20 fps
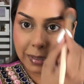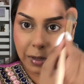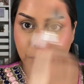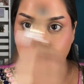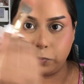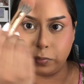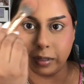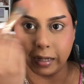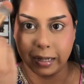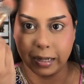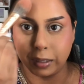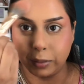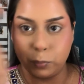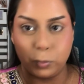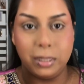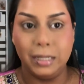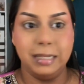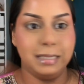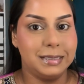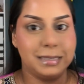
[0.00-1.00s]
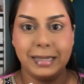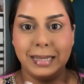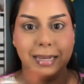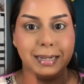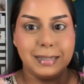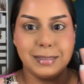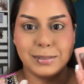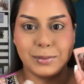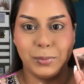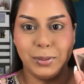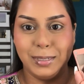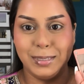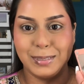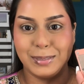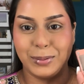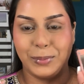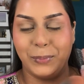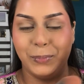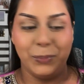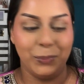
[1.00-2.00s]
I feel like we need to get this on
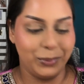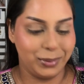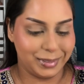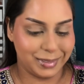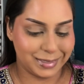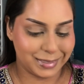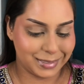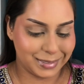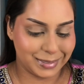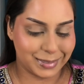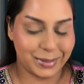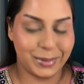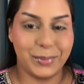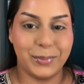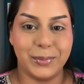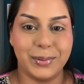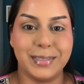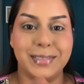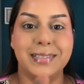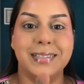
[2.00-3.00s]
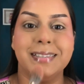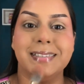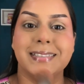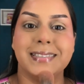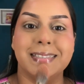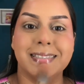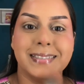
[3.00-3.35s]
its own. This is gorgeous.